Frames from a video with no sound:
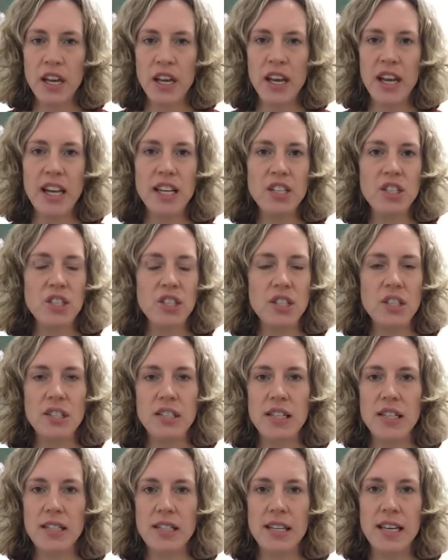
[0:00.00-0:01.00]
it's just
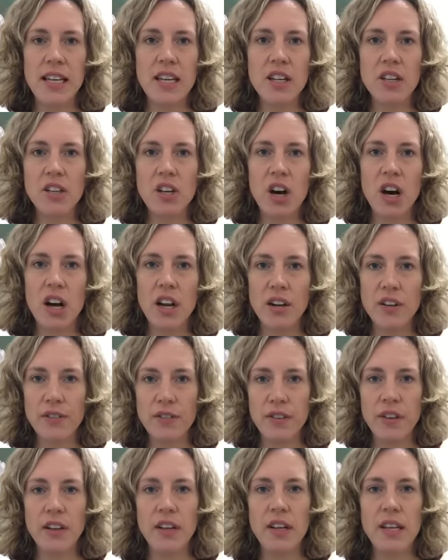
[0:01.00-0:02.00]
this inner kind of,
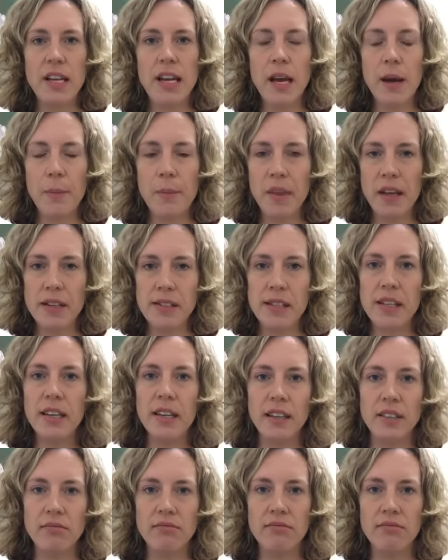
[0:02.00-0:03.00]
yeah, that's it.